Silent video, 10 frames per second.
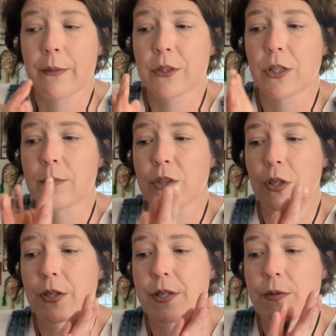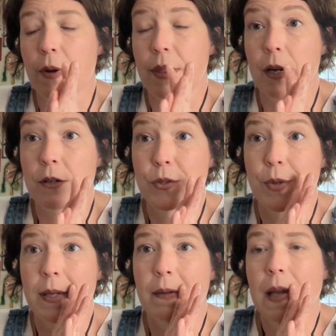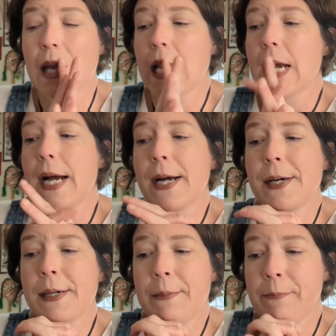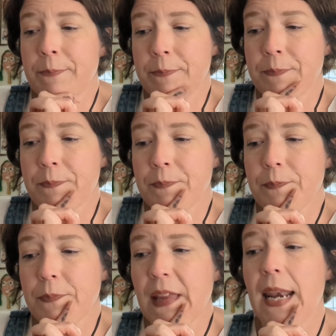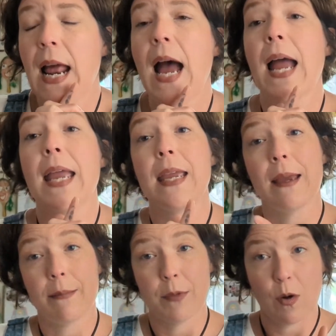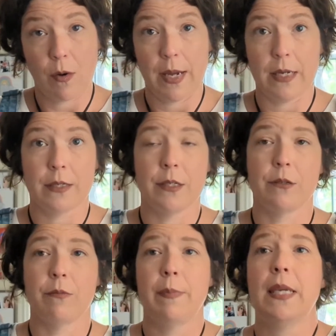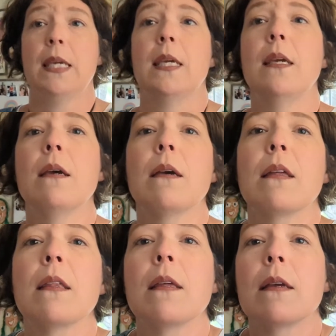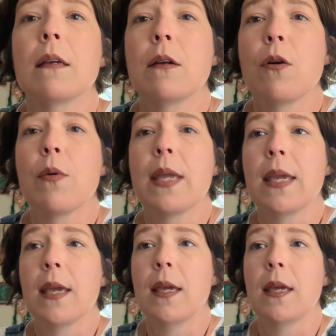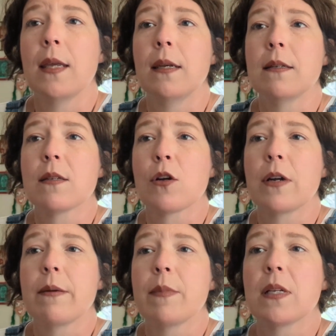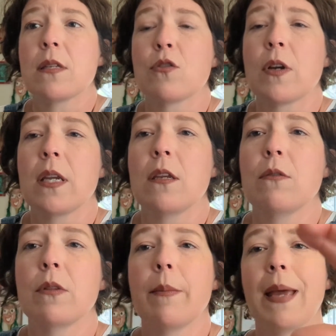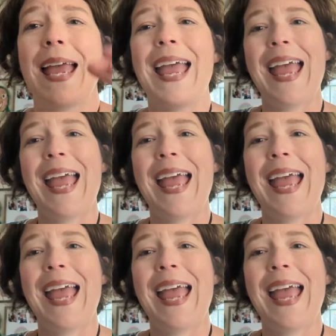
which I'm sure is what they're doing. And I am going to be going in, sorry, I'm going to straighten you a little bit.